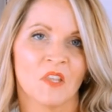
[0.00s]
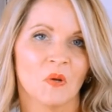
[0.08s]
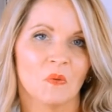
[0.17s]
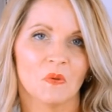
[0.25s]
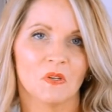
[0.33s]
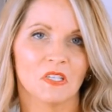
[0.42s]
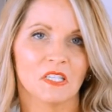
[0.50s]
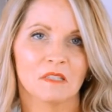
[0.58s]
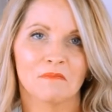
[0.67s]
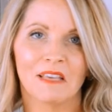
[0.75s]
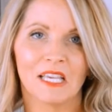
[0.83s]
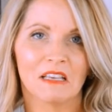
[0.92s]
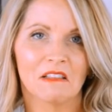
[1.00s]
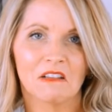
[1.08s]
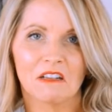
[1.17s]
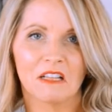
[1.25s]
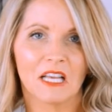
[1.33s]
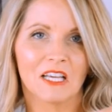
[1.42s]
we'll just make it look
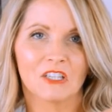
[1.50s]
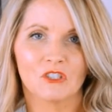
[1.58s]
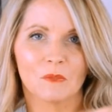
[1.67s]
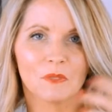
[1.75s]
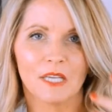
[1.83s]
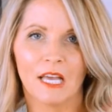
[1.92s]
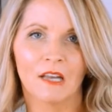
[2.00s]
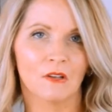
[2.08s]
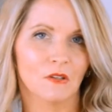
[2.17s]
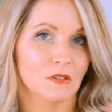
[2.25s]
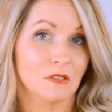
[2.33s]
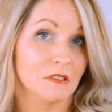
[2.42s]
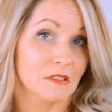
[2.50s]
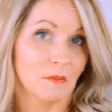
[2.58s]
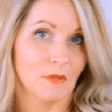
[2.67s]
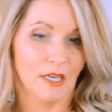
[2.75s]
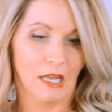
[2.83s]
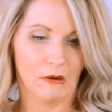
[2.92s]
like a drip candle or
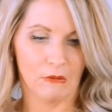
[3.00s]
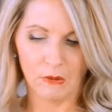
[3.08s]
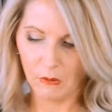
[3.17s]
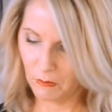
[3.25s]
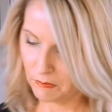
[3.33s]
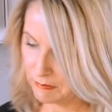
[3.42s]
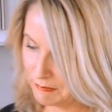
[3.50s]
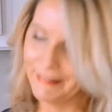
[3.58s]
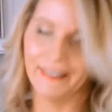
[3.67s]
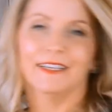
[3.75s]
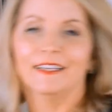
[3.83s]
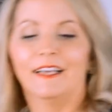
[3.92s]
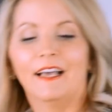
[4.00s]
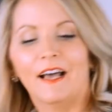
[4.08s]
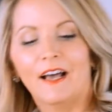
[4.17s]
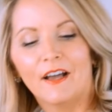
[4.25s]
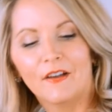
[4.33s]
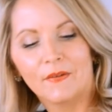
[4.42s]
something. I don't know.
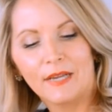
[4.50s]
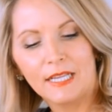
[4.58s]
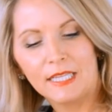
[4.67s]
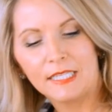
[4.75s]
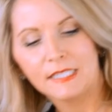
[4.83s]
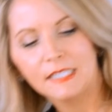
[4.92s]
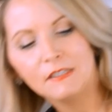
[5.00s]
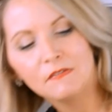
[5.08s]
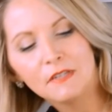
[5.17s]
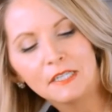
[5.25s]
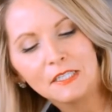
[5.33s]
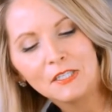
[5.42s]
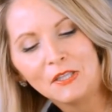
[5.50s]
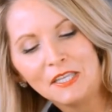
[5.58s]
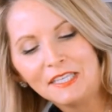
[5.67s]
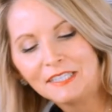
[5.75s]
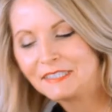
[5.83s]
All right, let's see if we can do this.